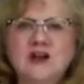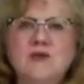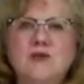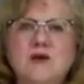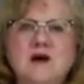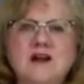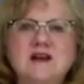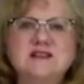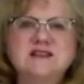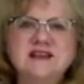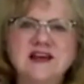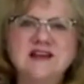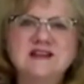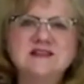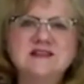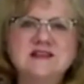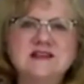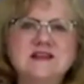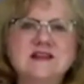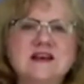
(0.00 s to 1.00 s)
You want to
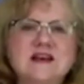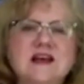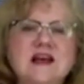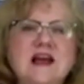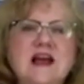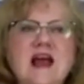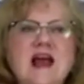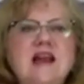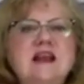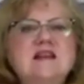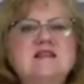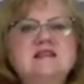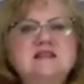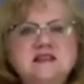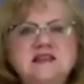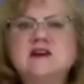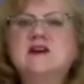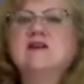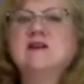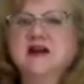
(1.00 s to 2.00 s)
test it, and
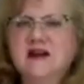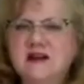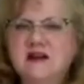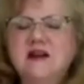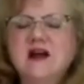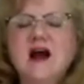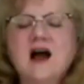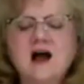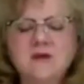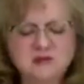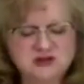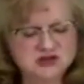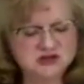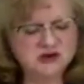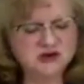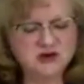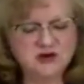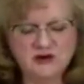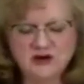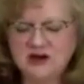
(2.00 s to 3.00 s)
I'm
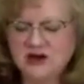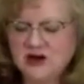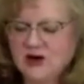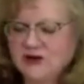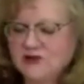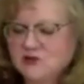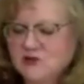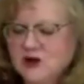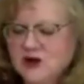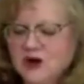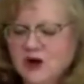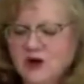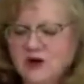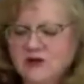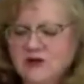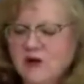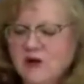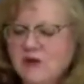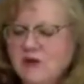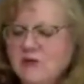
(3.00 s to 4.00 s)
sure, as we go
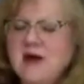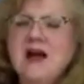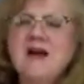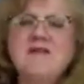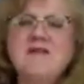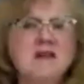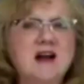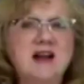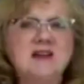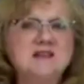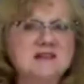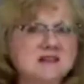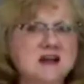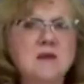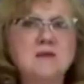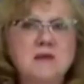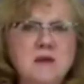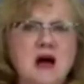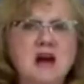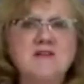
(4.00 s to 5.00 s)
along, we might find
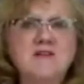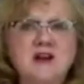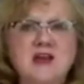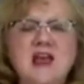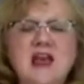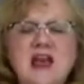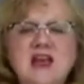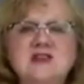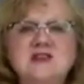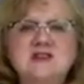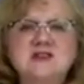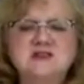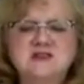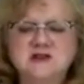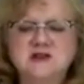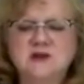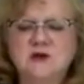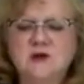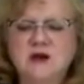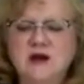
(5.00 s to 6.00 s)
some
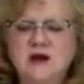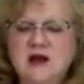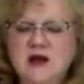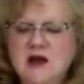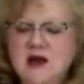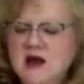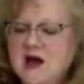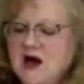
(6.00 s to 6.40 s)
modifications to it.